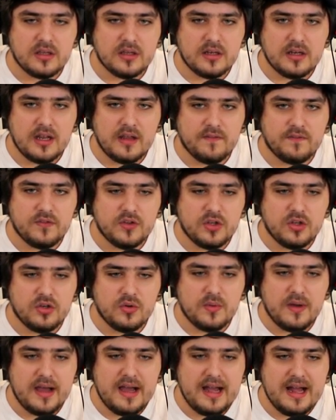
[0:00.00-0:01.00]
and have
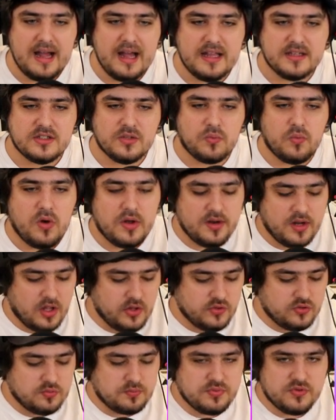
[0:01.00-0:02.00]
you at one
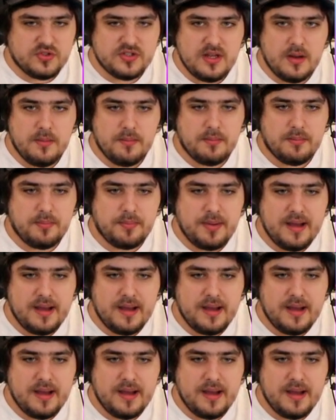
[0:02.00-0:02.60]
hundred percent